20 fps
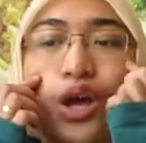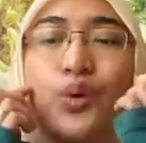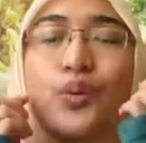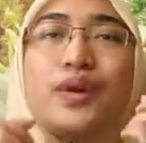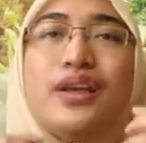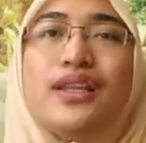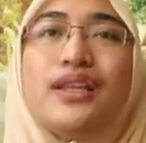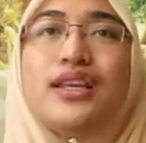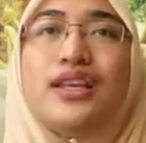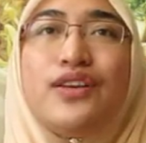
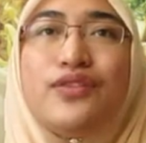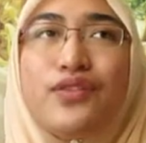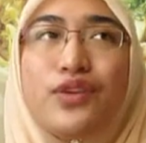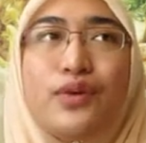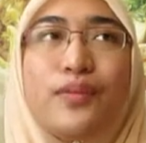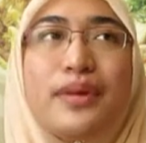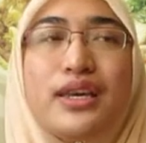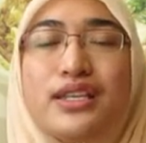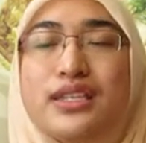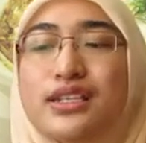With the
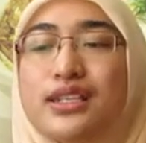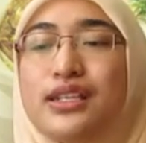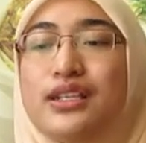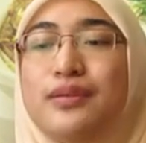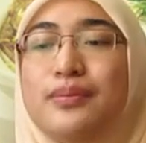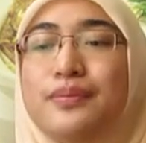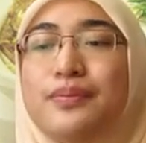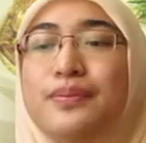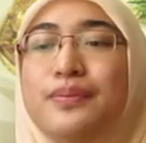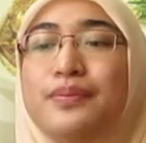information,
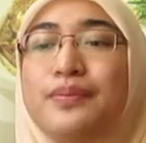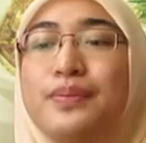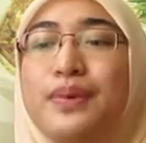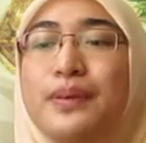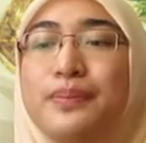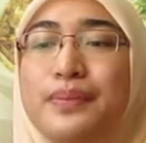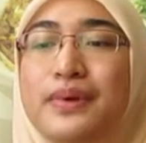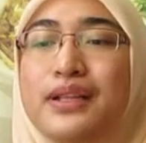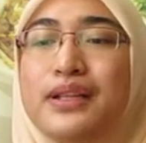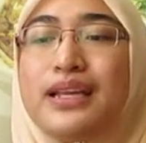
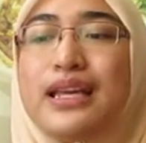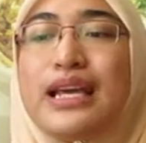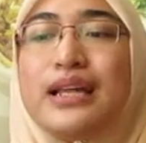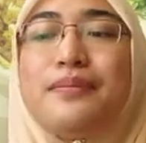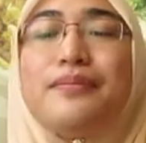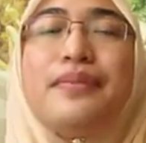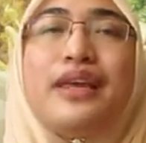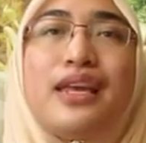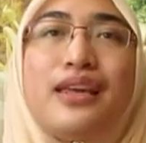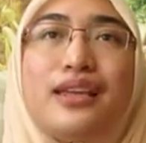people
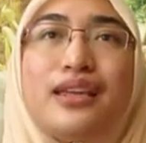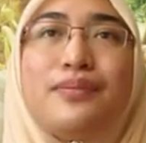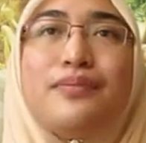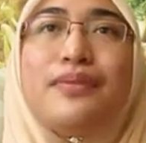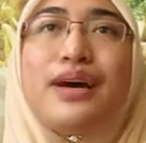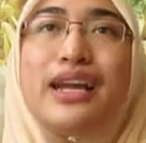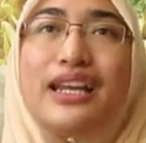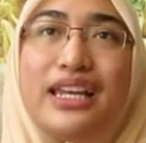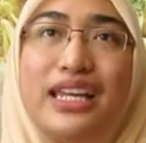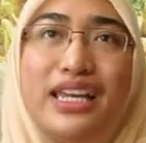can make
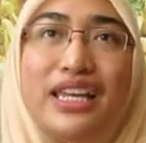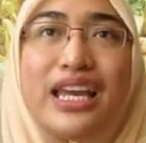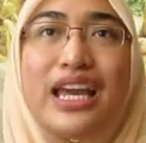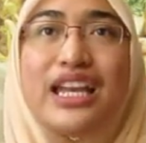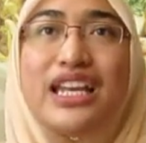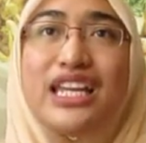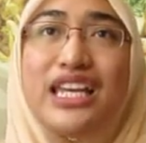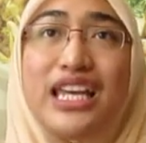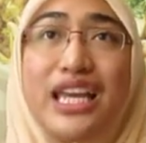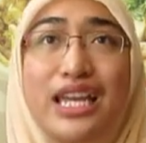money
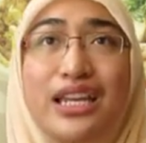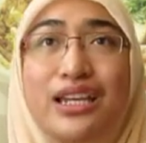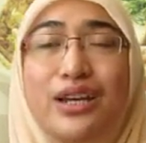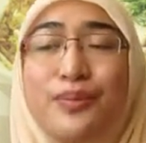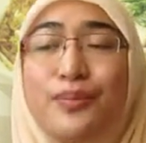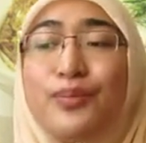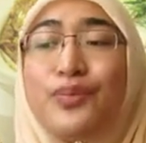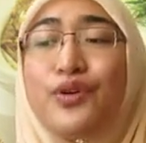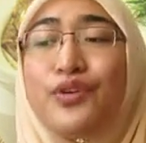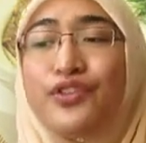and gain a
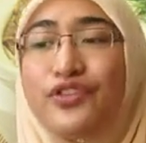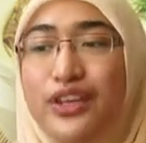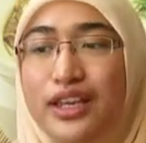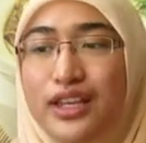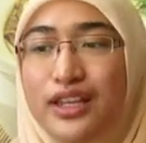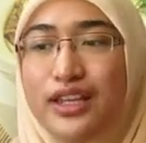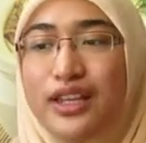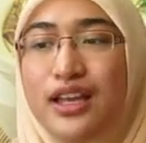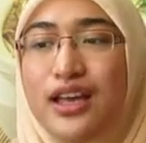profit.